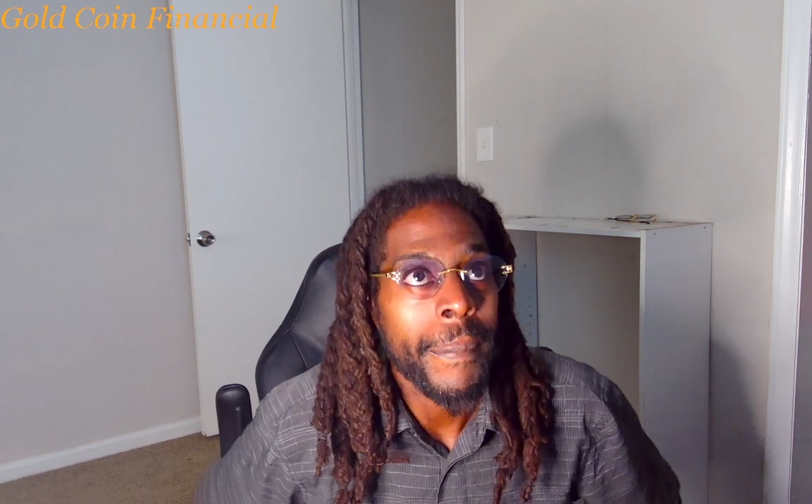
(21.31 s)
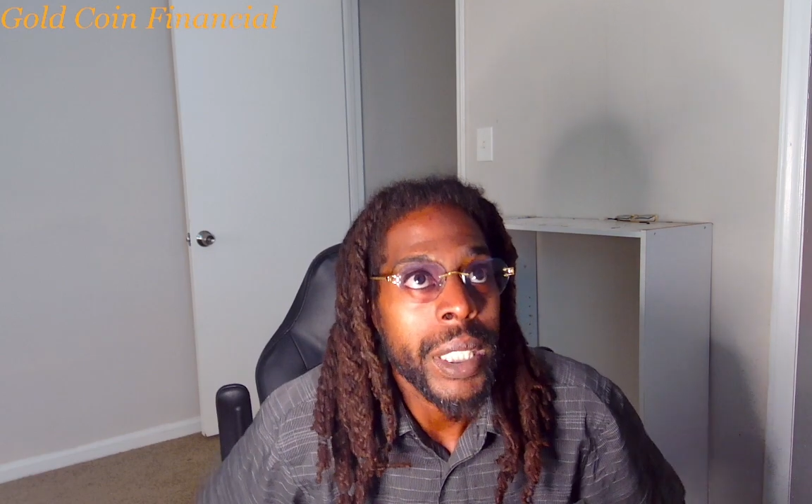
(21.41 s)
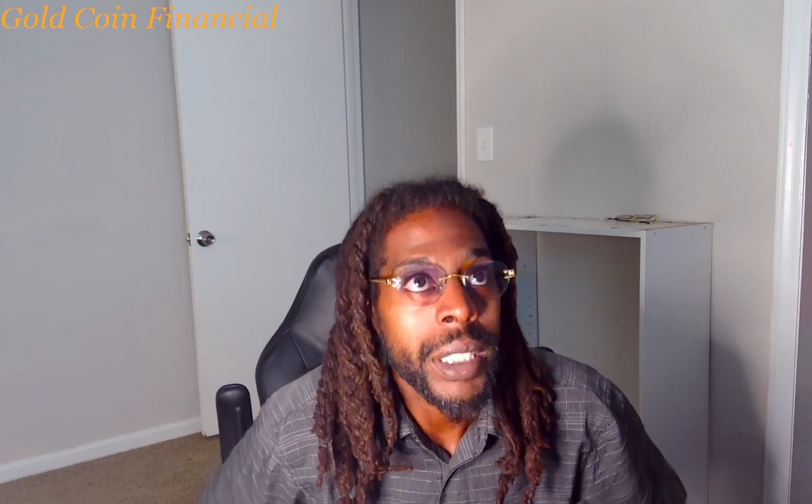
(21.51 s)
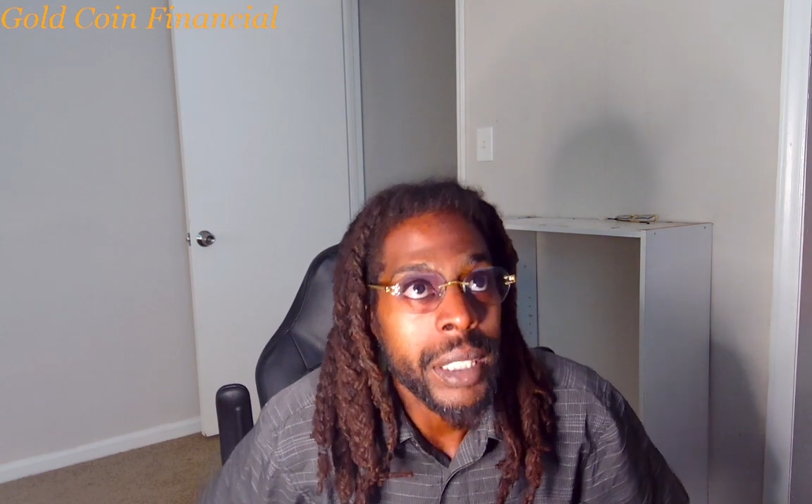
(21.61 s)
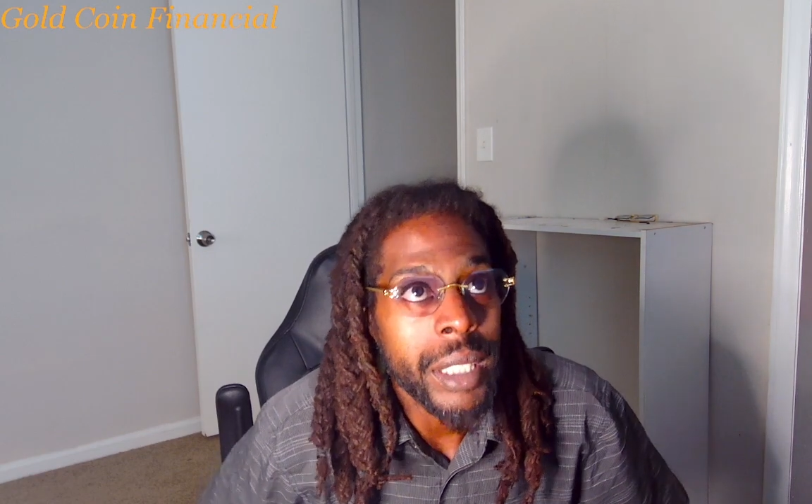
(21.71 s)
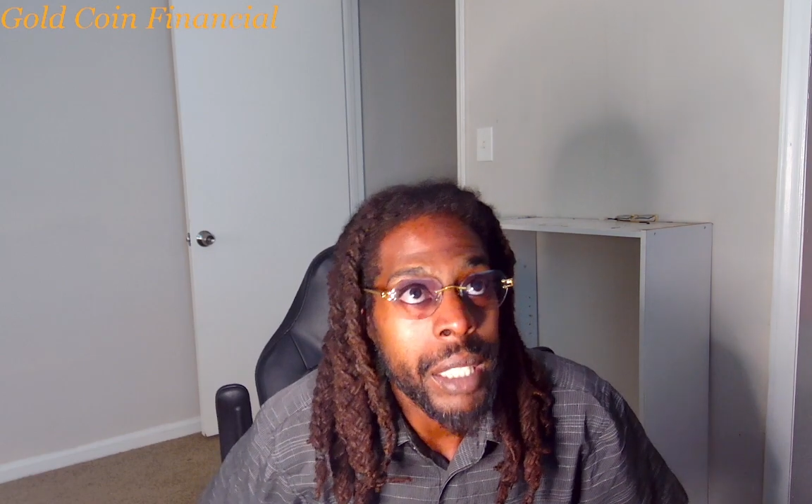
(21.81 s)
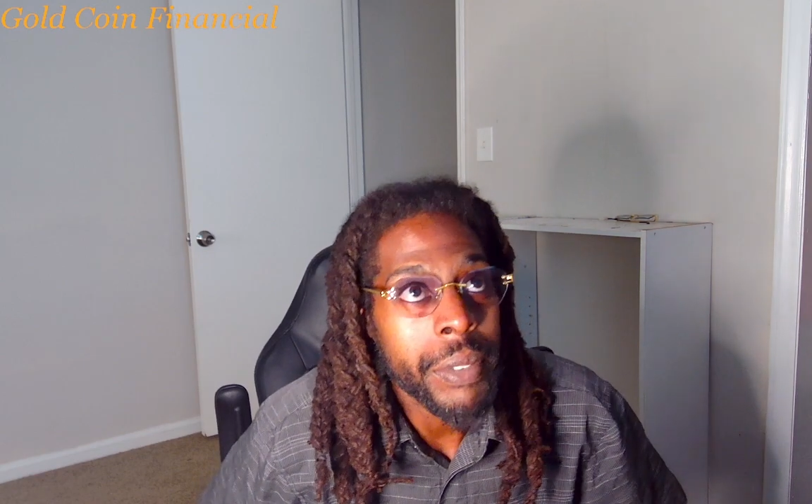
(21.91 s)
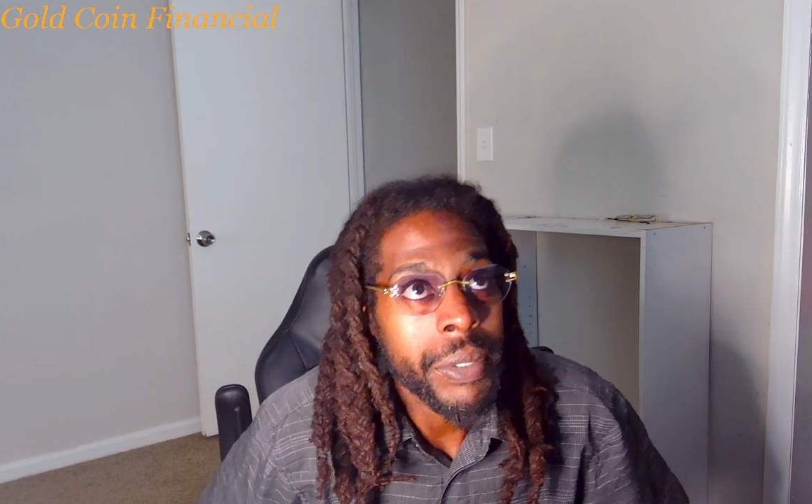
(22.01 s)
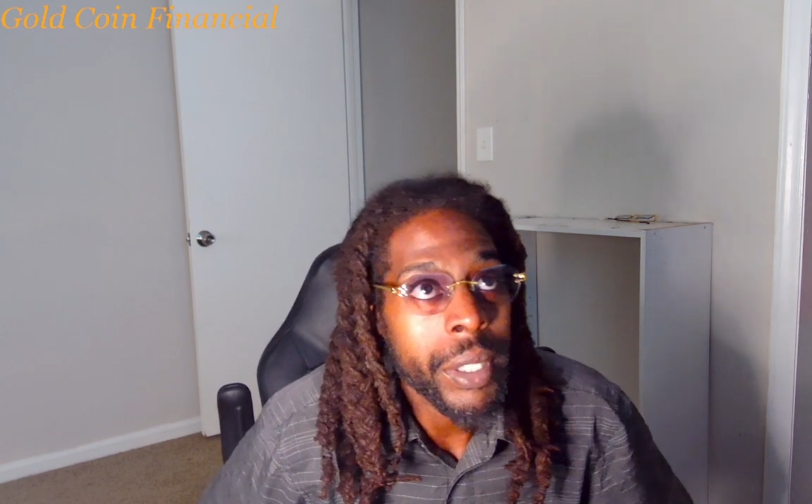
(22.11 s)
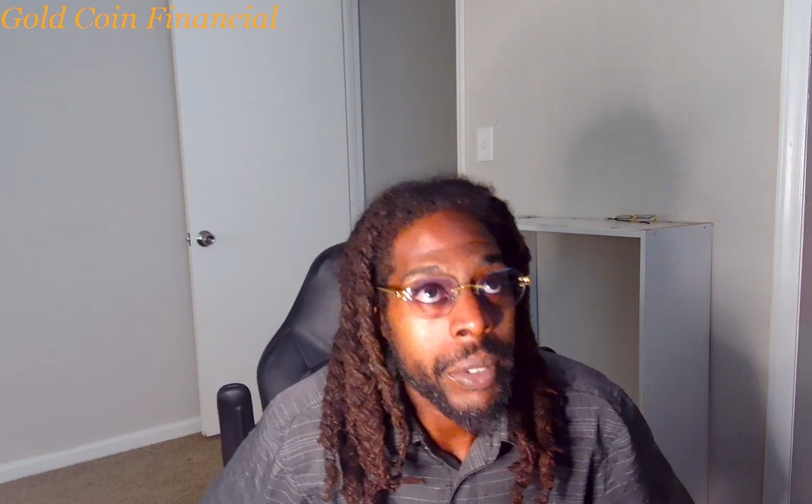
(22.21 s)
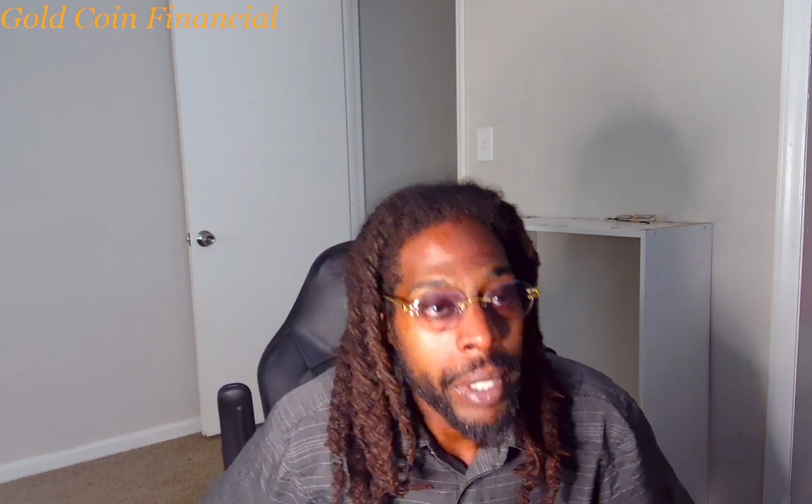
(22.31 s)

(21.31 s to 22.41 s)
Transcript: It's a Navy Federal